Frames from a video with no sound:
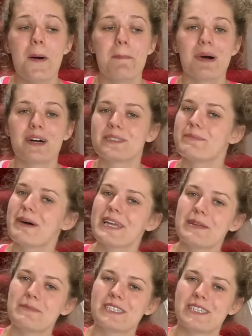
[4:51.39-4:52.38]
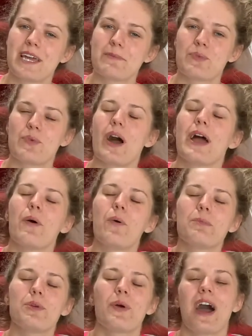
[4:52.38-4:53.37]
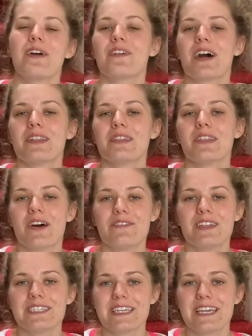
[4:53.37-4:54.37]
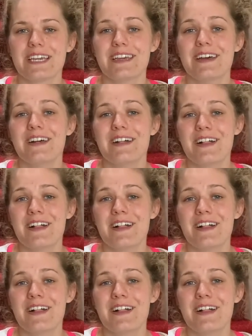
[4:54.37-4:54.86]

But my name is Simo. I hope you have a lovely day.